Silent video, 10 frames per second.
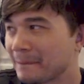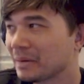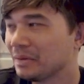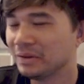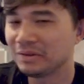
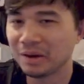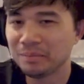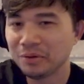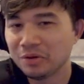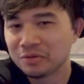the
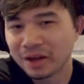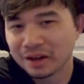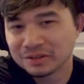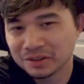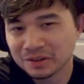tempo of
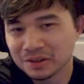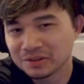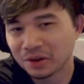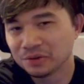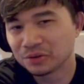casting this
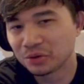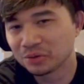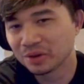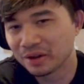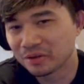on
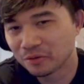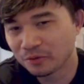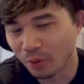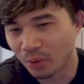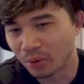turn like
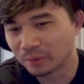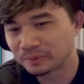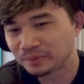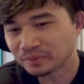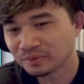4
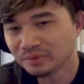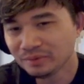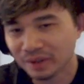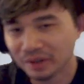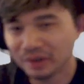
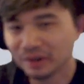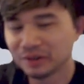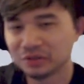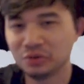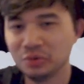
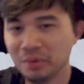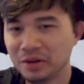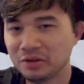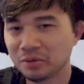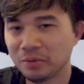to
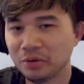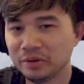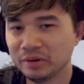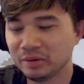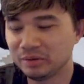make your
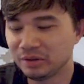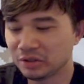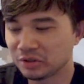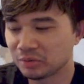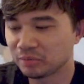opponent
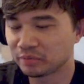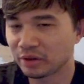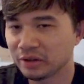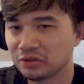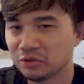ditch
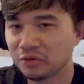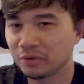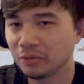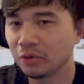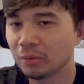probably 2 of their
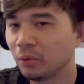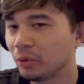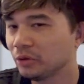more important